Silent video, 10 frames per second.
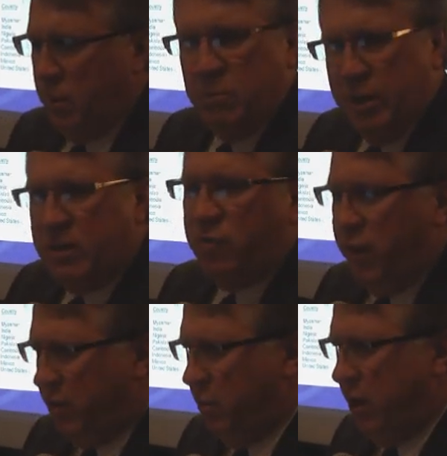I mean, that's
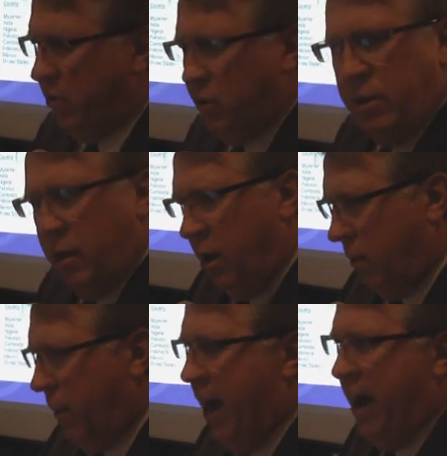fundamentally a
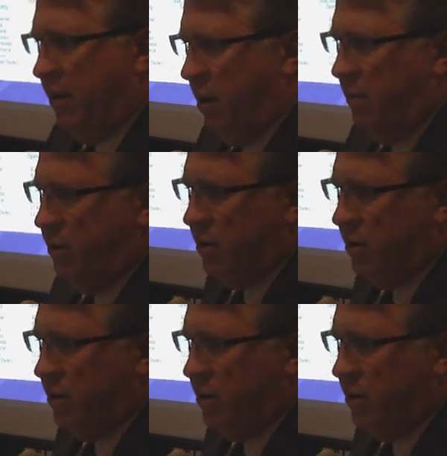lot of